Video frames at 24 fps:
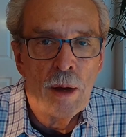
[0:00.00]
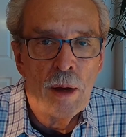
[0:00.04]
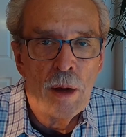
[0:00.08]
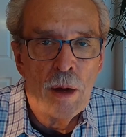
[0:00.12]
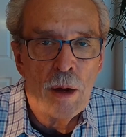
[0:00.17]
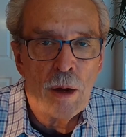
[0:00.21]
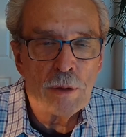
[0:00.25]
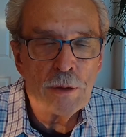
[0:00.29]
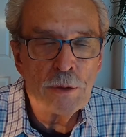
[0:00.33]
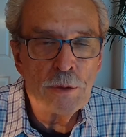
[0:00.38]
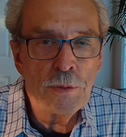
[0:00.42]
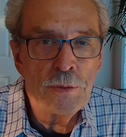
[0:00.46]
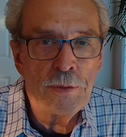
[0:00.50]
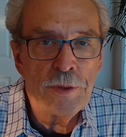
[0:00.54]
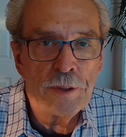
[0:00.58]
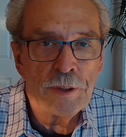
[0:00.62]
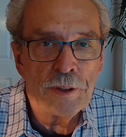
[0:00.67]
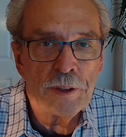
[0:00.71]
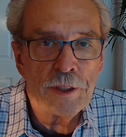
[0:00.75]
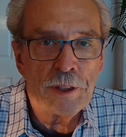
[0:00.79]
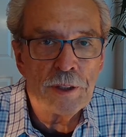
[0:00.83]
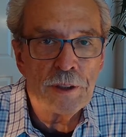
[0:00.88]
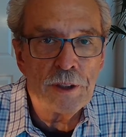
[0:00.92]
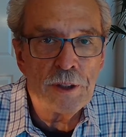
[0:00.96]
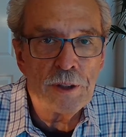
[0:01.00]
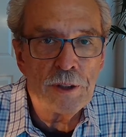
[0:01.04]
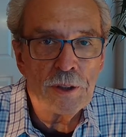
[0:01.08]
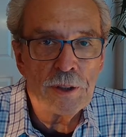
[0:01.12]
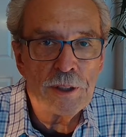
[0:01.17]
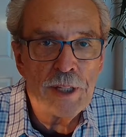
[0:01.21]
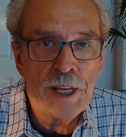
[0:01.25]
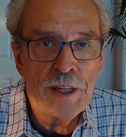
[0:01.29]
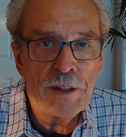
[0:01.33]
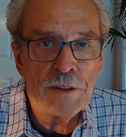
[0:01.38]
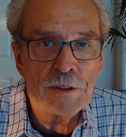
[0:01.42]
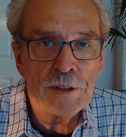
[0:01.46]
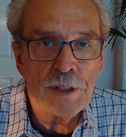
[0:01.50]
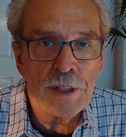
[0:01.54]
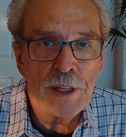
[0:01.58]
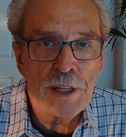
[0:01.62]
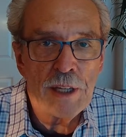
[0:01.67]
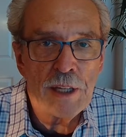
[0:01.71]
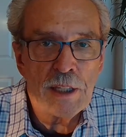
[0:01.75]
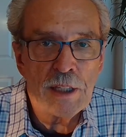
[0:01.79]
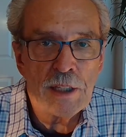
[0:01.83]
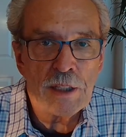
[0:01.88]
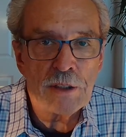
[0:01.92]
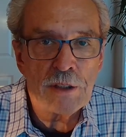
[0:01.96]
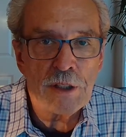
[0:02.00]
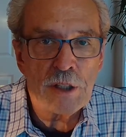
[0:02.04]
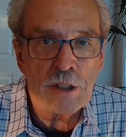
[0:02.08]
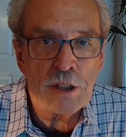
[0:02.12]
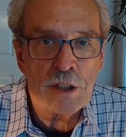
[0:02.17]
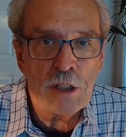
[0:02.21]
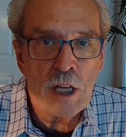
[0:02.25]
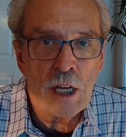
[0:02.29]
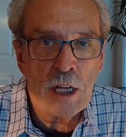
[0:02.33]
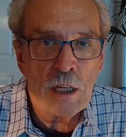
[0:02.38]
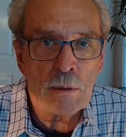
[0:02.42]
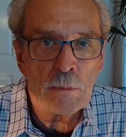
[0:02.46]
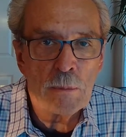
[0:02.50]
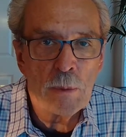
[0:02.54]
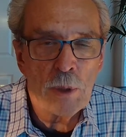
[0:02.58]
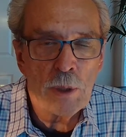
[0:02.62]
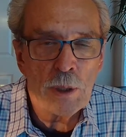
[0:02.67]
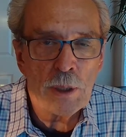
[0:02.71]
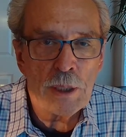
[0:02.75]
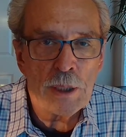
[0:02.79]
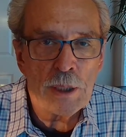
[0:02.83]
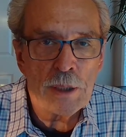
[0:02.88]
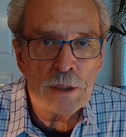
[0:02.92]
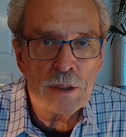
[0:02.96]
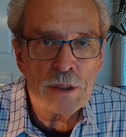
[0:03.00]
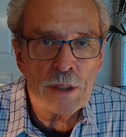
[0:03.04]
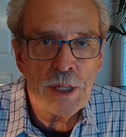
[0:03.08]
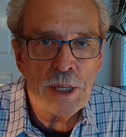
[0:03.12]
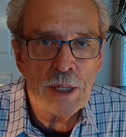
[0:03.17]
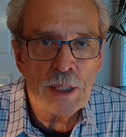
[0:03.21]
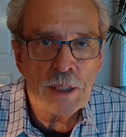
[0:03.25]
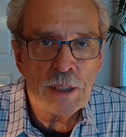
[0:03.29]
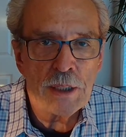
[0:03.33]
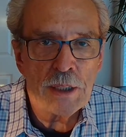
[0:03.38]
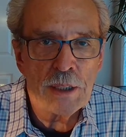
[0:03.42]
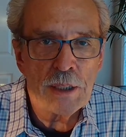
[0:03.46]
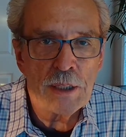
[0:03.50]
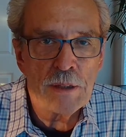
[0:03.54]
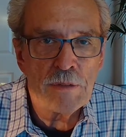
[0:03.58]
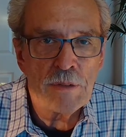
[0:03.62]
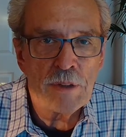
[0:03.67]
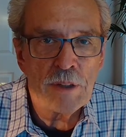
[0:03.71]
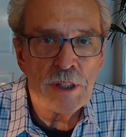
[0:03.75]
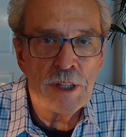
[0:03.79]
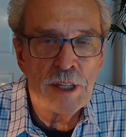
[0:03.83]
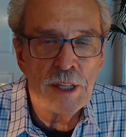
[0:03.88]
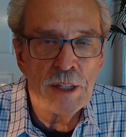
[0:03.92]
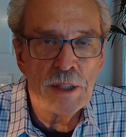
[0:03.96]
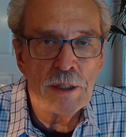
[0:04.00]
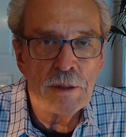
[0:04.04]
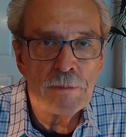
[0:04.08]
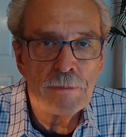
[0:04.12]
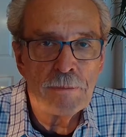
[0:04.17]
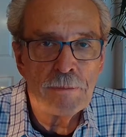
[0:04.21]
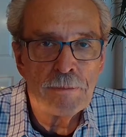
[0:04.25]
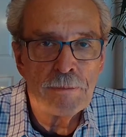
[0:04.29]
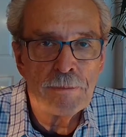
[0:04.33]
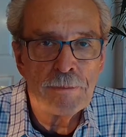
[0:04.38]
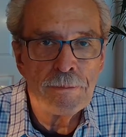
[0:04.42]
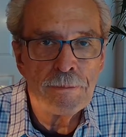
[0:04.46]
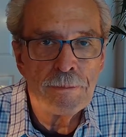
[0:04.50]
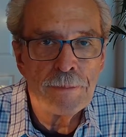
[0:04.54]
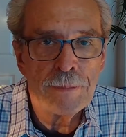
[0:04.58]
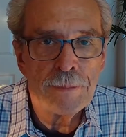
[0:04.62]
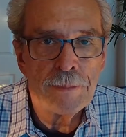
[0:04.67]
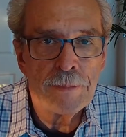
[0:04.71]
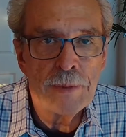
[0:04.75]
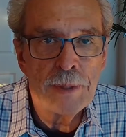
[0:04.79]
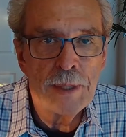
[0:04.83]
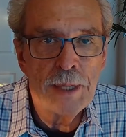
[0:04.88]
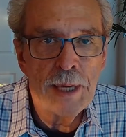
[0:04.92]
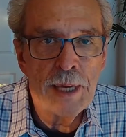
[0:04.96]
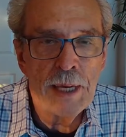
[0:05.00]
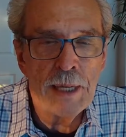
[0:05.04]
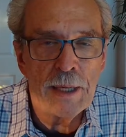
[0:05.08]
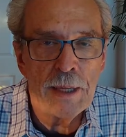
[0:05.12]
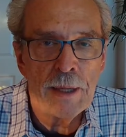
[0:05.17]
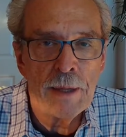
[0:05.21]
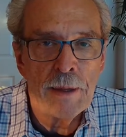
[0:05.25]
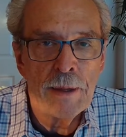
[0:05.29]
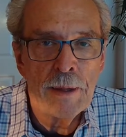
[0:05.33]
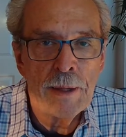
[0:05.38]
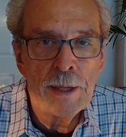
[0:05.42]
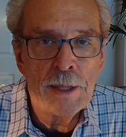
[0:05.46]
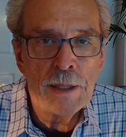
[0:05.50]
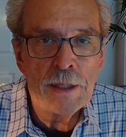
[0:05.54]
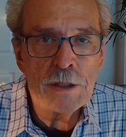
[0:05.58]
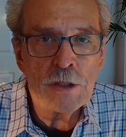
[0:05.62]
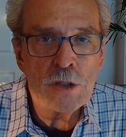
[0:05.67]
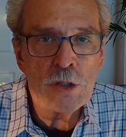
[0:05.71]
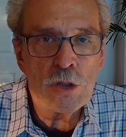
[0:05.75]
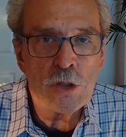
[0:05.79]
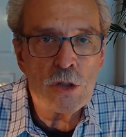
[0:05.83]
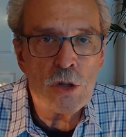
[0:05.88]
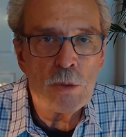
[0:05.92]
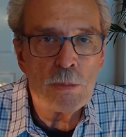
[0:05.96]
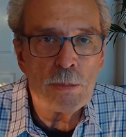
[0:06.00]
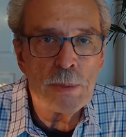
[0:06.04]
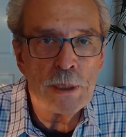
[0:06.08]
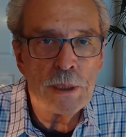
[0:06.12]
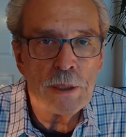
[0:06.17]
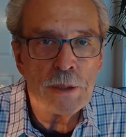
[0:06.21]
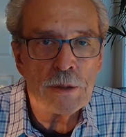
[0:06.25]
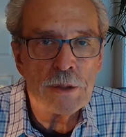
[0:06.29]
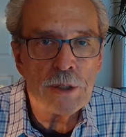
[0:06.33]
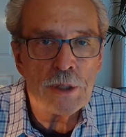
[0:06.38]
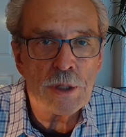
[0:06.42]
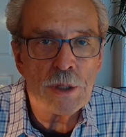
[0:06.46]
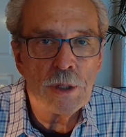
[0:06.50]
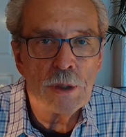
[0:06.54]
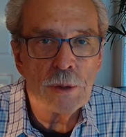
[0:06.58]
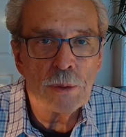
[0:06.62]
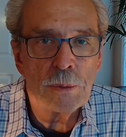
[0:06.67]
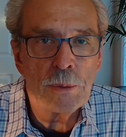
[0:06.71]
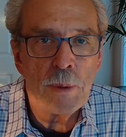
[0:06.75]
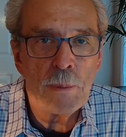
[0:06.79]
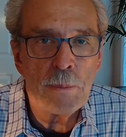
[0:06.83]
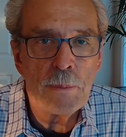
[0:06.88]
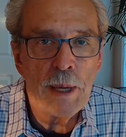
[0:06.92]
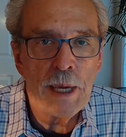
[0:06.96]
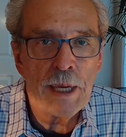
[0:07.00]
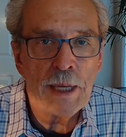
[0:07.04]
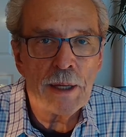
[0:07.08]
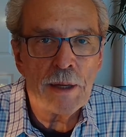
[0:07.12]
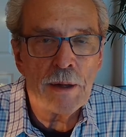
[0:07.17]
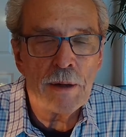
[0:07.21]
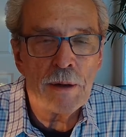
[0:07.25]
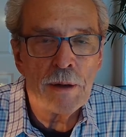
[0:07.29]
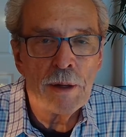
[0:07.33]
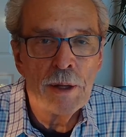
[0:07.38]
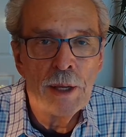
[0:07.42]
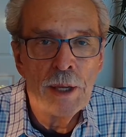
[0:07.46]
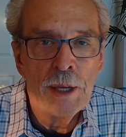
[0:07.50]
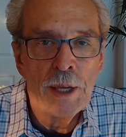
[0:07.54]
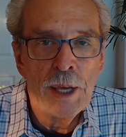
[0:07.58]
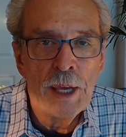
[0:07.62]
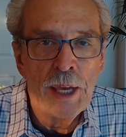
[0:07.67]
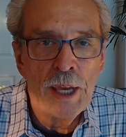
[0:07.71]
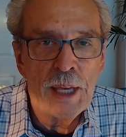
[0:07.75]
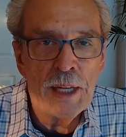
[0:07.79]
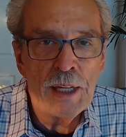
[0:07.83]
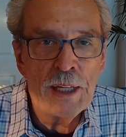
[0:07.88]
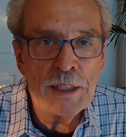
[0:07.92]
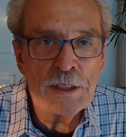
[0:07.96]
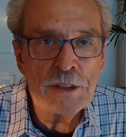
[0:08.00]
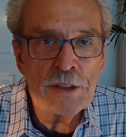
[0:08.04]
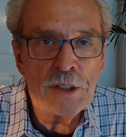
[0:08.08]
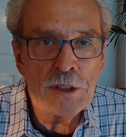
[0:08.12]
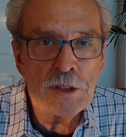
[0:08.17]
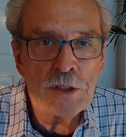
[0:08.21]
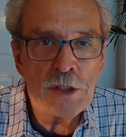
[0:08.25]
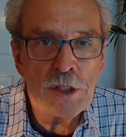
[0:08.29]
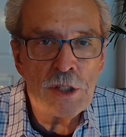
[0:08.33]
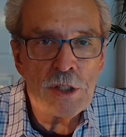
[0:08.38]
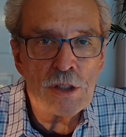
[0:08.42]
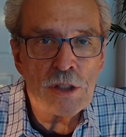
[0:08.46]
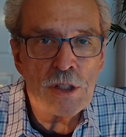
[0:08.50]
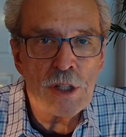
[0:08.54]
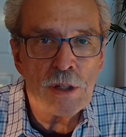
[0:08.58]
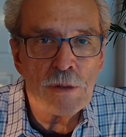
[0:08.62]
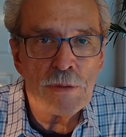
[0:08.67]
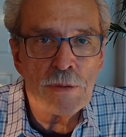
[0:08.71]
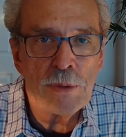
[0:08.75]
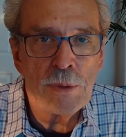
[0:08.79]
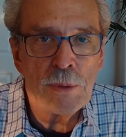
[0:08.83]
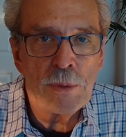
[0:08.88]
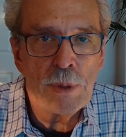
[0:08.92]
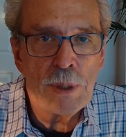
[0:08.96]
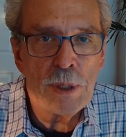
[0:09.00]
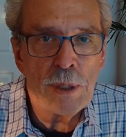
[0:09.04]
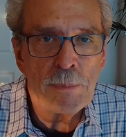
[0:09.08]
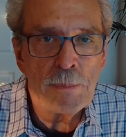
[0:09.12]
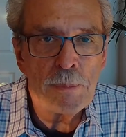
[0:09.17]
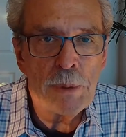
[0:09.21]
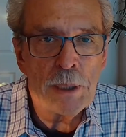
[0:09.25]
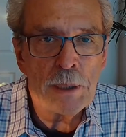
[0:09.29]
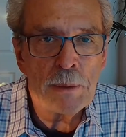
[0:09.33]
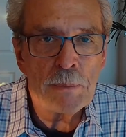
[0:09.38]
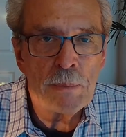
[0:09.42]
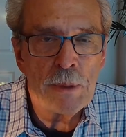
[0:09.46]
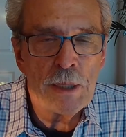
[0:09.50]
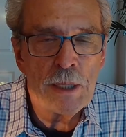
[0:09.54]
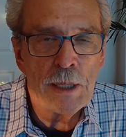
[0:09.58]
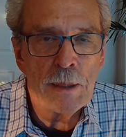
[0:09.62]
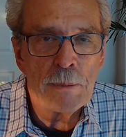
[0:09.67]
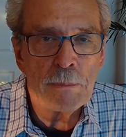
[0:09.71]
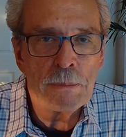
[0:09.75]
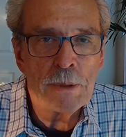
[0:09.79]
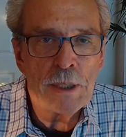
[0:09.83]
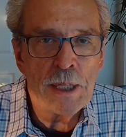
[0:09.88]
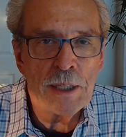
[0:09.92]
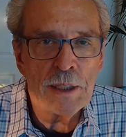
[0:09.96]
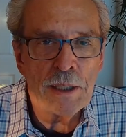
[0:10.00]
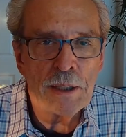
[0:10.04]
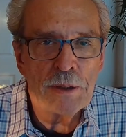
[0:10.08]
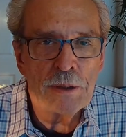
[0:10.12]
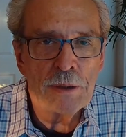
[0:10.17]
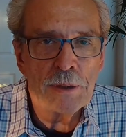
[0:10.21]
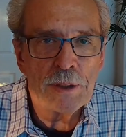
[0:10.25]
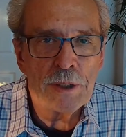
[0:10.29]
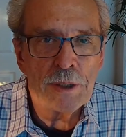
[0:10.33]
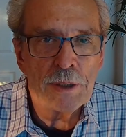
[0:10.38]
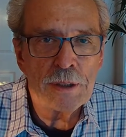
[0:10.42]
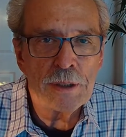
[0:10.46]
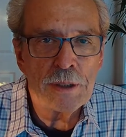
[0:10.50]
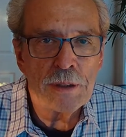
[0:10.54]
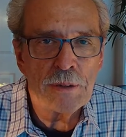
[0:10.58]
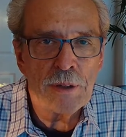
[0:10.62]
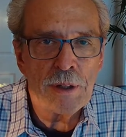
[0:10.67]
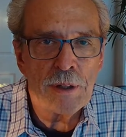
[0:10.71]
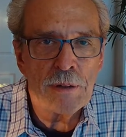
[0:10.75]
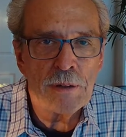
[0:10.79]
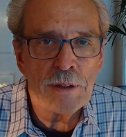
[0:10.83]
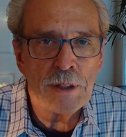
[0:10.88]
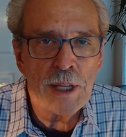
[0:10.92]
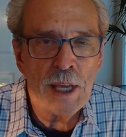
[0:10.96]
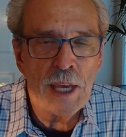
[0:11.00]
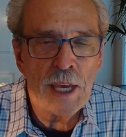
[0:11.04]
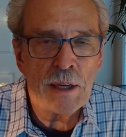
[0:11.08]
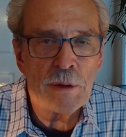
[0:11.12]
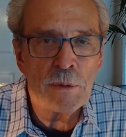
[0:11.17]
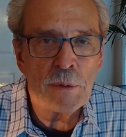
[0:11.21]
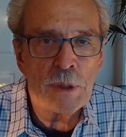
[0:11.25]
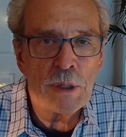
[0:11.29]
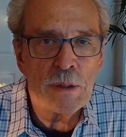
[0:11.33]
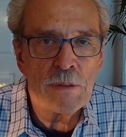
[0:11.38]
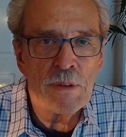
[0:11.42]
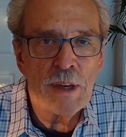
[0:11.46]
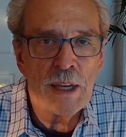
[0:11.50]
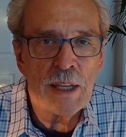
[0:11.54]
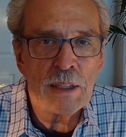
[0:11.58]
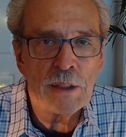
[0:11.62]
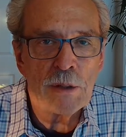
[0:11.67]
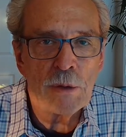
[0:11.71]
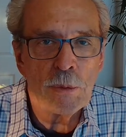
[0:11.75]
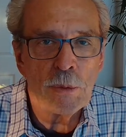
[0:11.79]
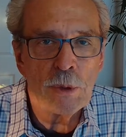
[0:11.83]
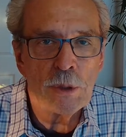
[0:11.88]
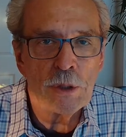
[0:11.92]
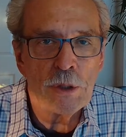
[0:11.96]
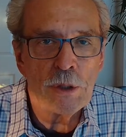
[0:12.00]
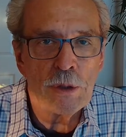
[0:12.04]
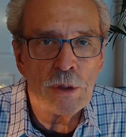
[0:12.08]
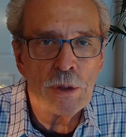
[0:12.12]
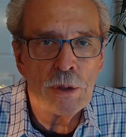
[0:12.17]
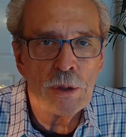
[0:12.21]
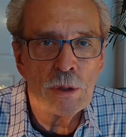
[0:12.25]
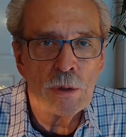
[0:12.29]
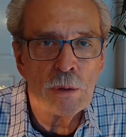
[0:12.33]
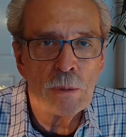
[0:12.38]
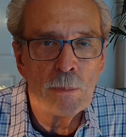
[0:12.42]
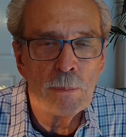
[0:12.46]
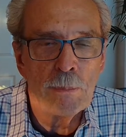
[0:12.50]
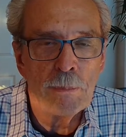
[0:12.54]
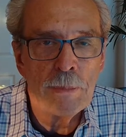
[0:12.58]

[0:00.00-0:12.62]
Are you feeling a little down today because the stock market has taken another hit? Hey, this is Joe Peters at Coldwell Banker, and I suggest that if you want to pick me up, take a look at the current equity value in your home.